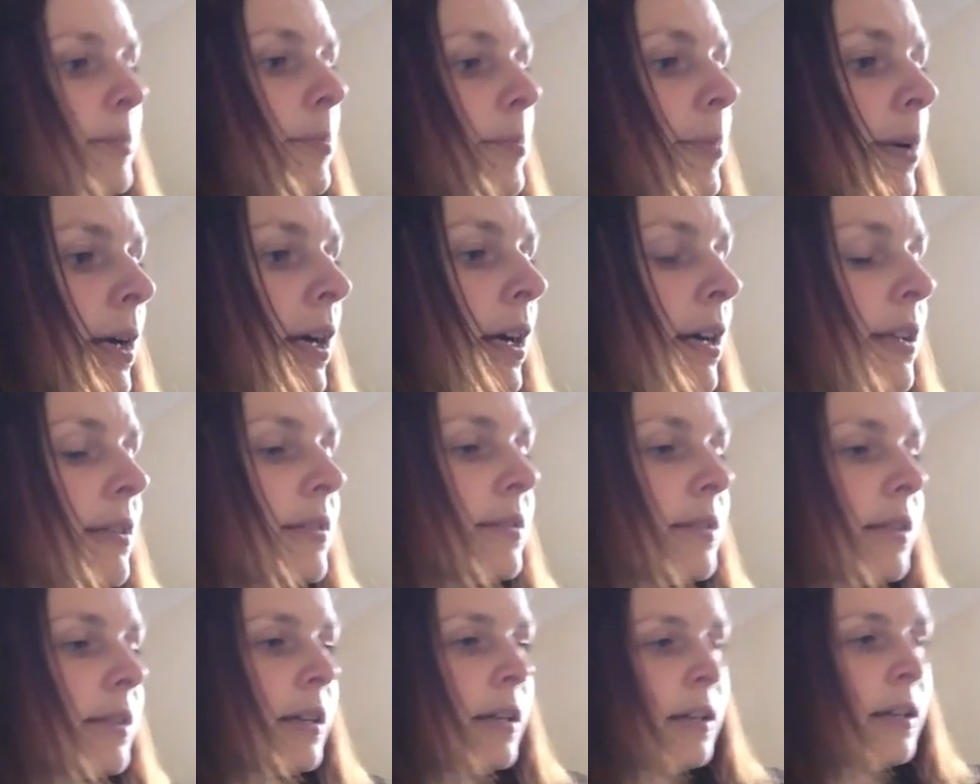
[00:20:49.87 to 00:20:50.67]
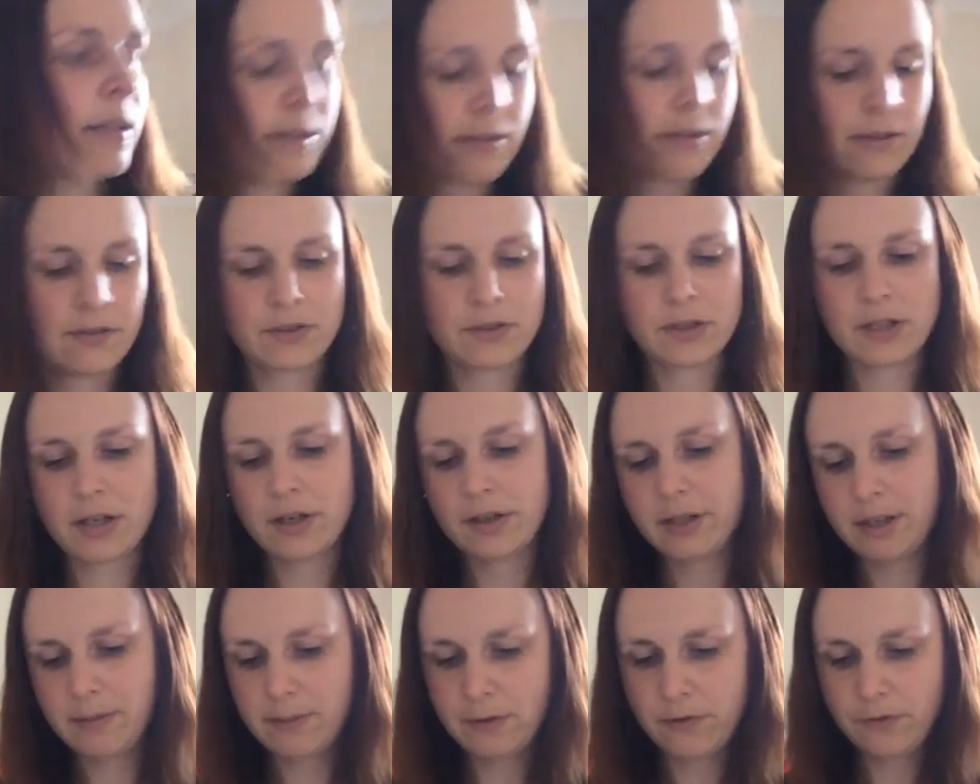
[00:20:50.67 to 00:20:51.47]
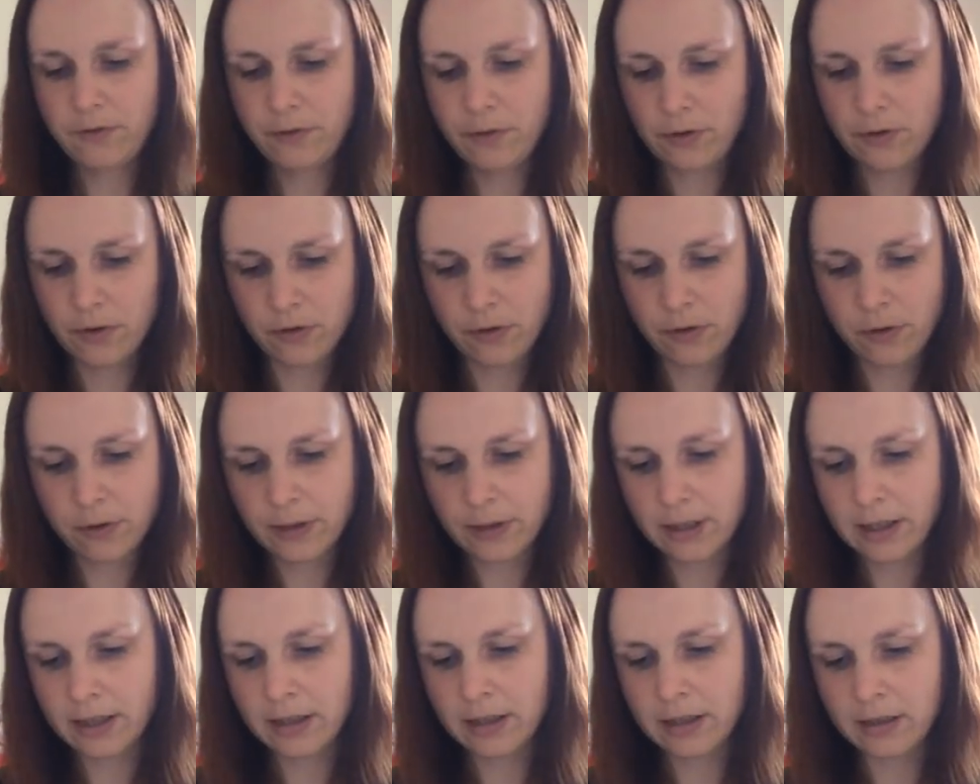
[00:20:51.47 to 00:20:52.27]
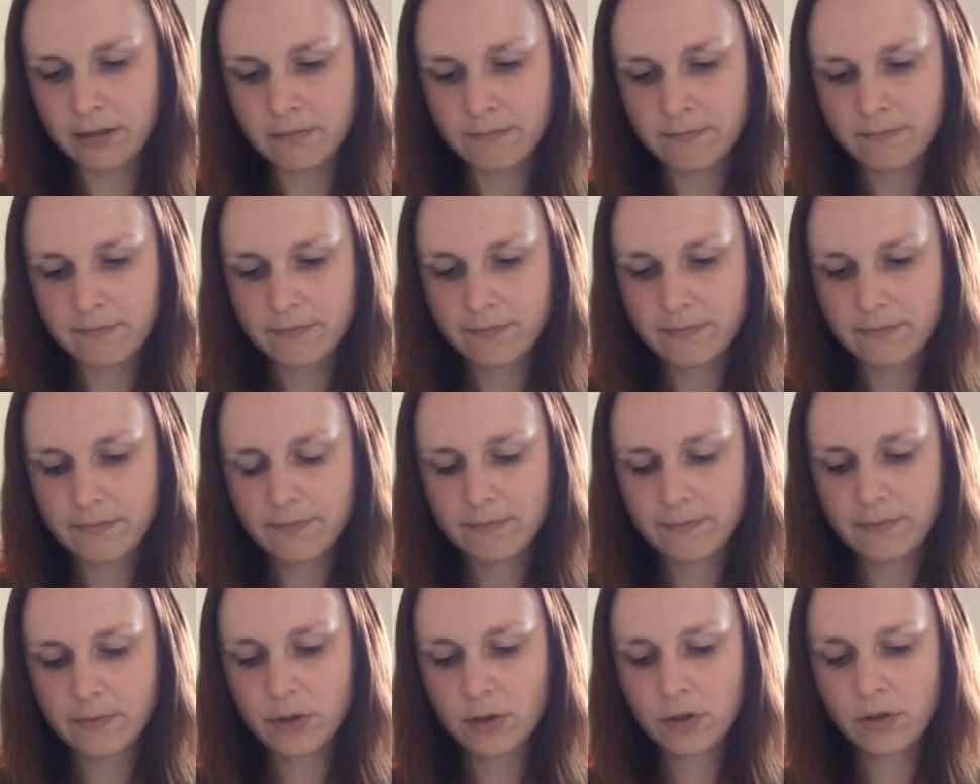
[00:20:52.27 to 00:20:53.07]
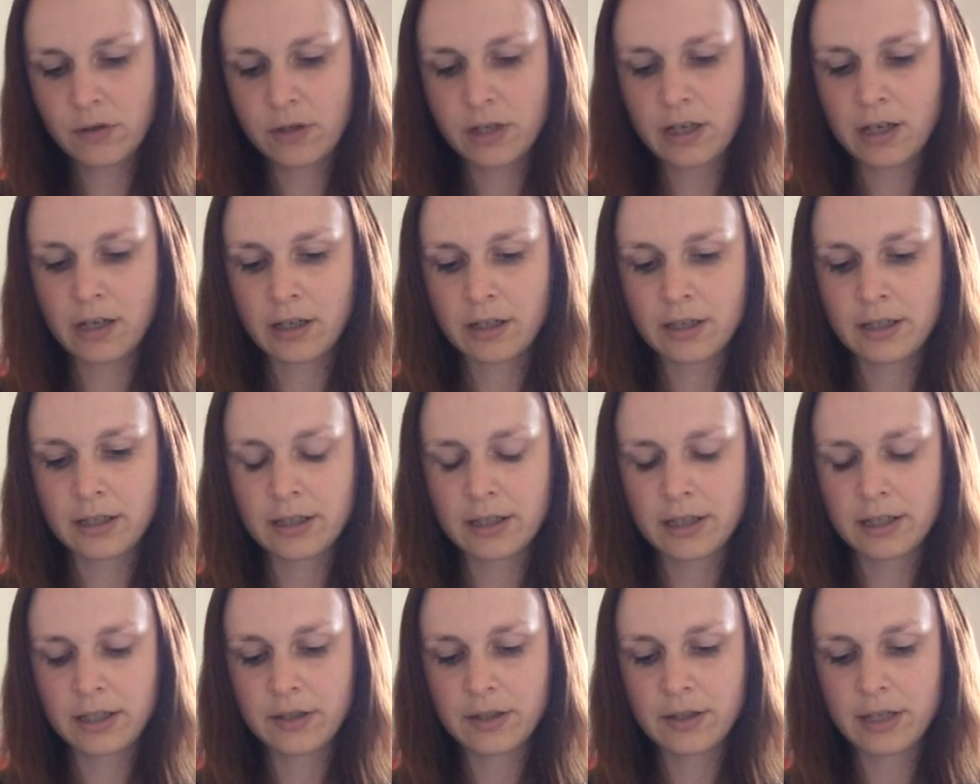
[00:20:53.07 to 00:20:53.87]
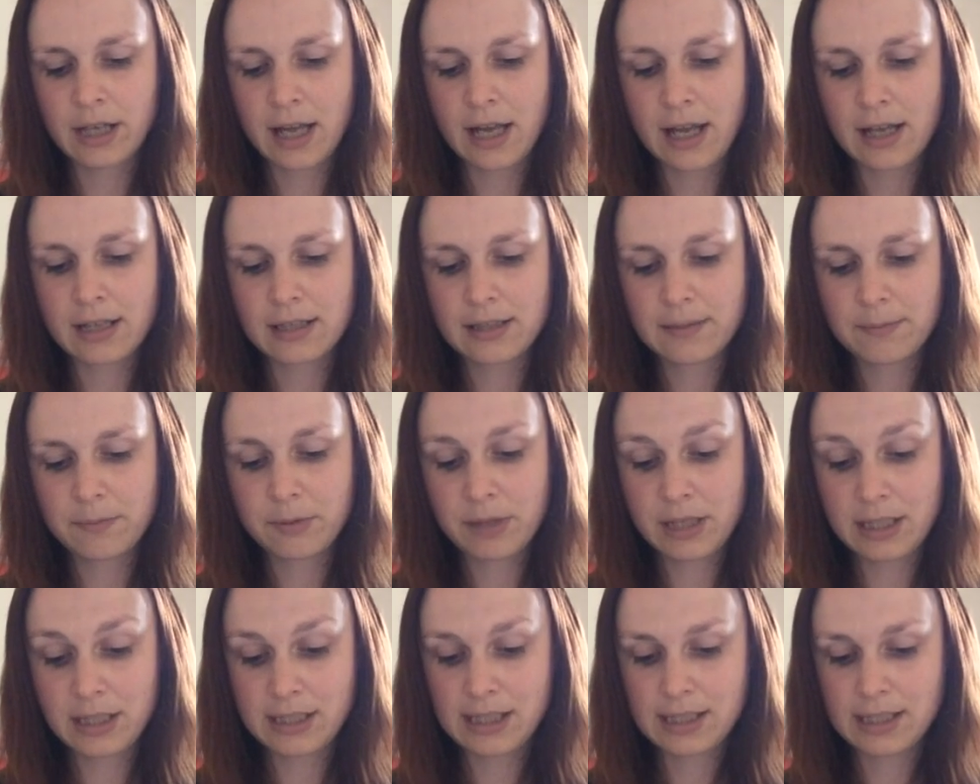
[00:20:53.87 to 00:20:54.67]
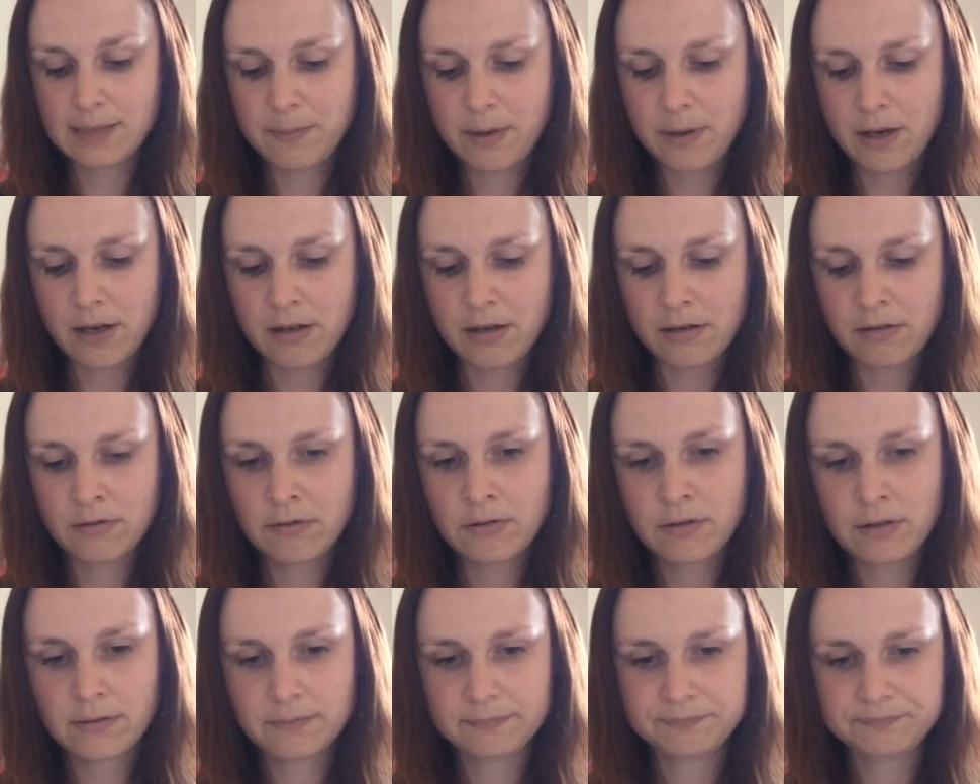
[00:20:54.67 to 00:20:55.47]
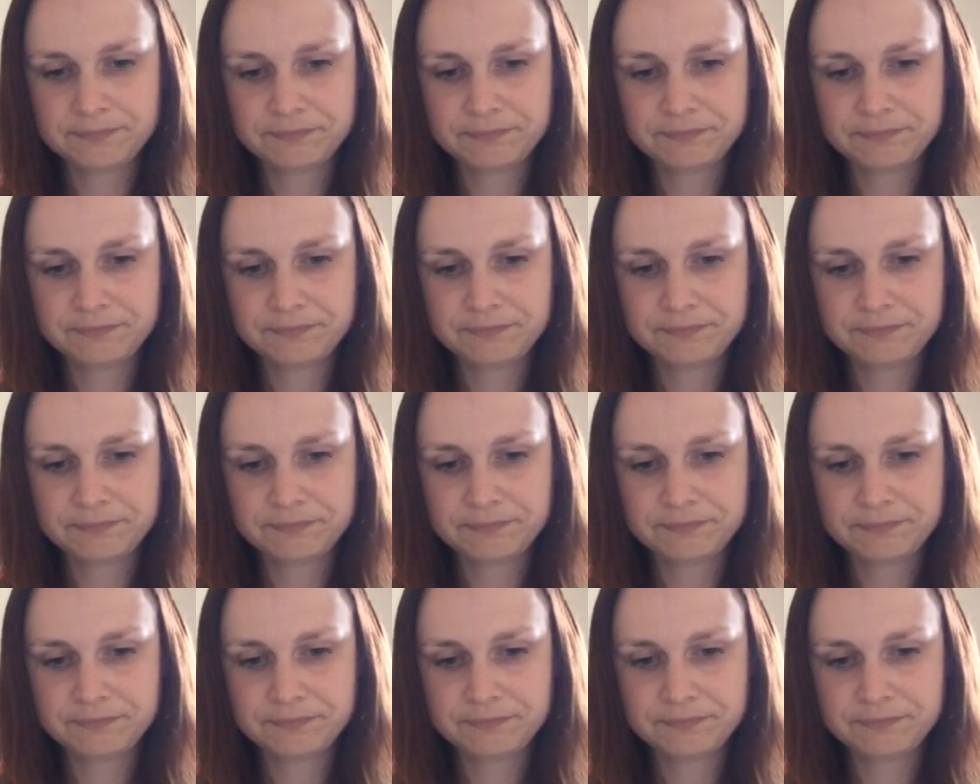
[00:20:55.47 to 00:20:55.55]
But as I've shown you before, Gloriana, you get Princess Perles,